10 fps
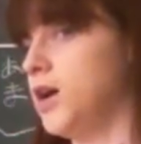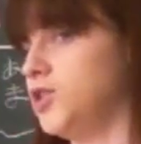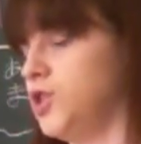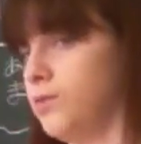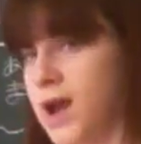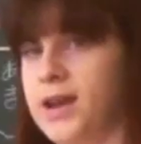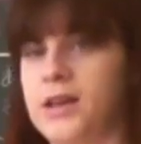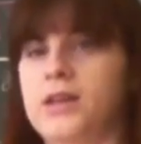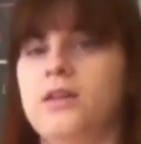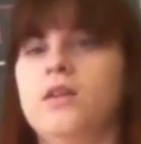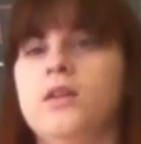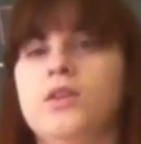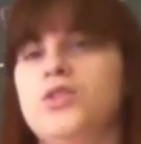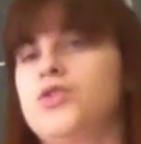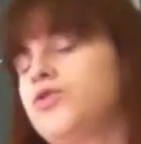kanji writing,
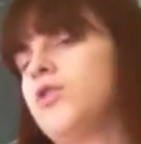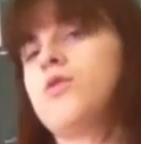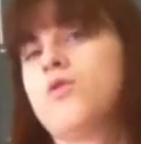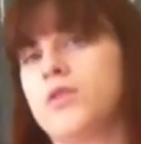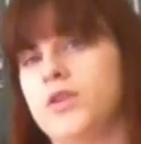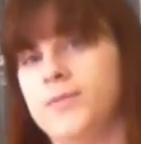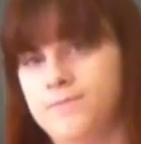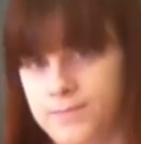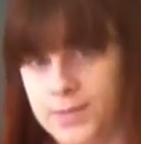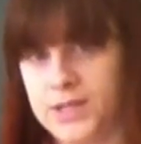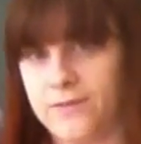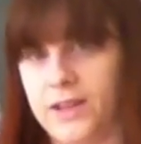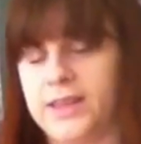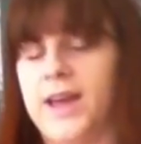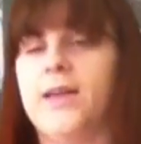stroke order, stuff
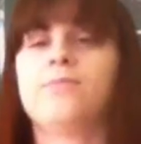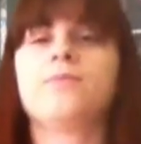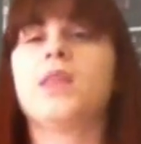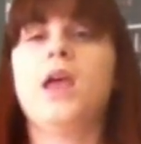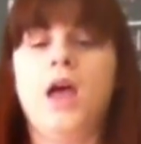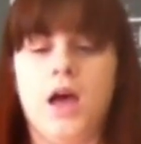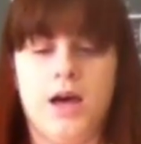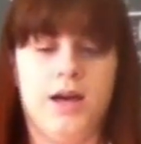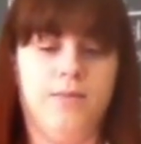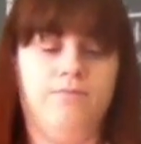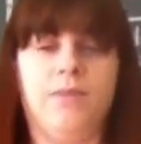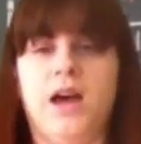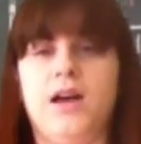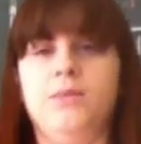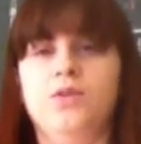like that.
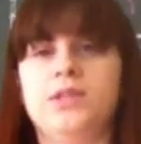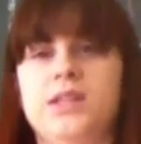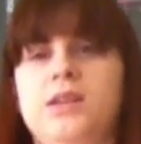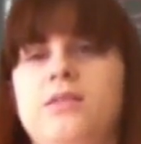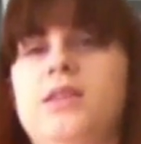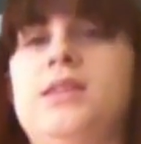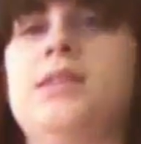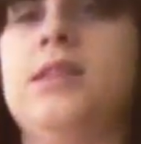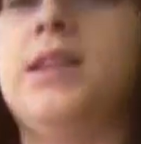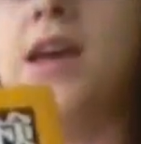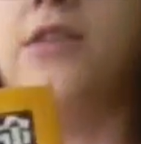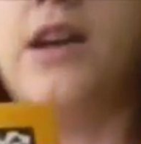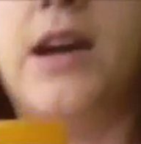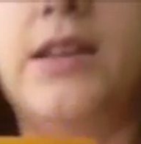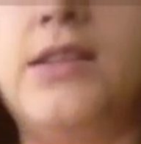This is the
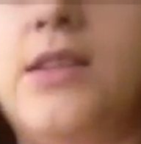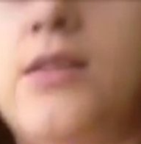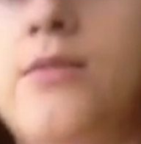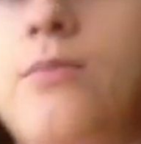standardized